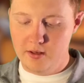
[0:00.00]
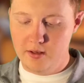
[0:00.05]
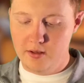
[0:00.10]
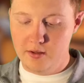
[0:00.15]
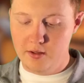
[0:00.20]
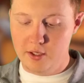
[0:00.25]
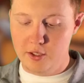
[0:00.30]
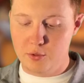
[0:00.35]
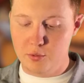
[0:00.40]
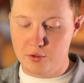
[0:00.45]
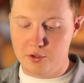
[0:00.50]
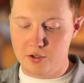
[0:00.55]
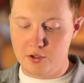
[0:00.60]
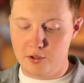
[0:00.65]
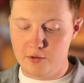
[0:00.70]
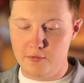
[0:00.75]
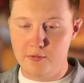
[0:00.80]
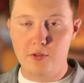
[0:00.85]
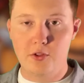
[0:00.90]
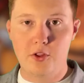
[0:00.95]
This will
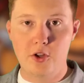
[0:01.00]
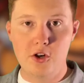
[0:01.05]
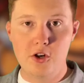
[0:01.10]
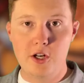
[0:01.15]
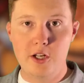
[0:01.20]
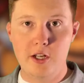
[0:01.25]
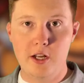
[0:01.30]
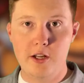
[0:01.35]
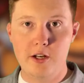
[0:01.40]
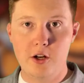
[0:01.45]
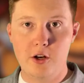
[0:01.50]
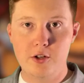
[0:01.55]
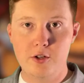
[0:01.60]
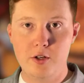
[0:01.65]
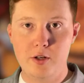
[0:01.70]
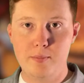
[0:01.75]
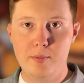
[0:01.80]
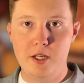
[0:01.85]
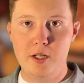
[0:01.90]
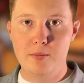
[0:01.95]
serve
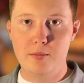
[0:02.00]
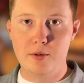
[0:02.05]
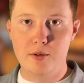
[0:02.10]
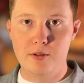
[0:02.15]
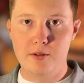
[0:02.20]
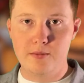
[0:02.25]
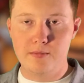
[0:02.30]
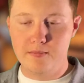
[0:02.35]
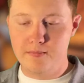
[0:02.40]
3,800 people.